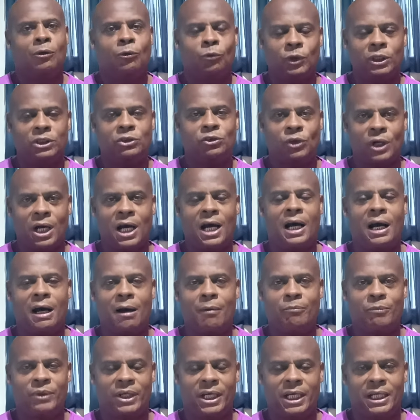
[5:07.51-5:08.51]
We try
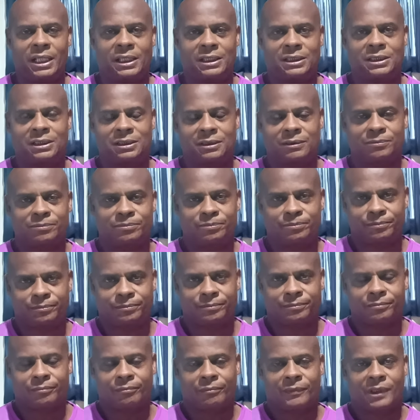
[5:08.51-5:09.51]
our best
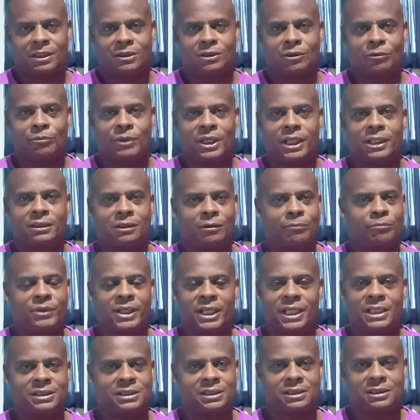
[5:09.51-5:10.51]
to make the
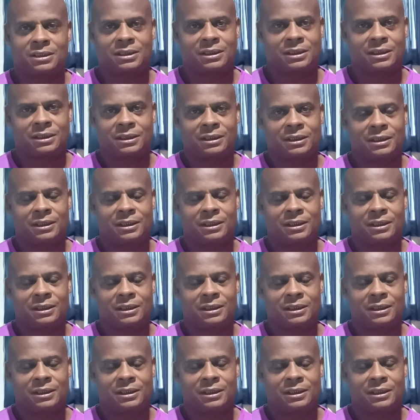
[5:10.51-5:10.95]
best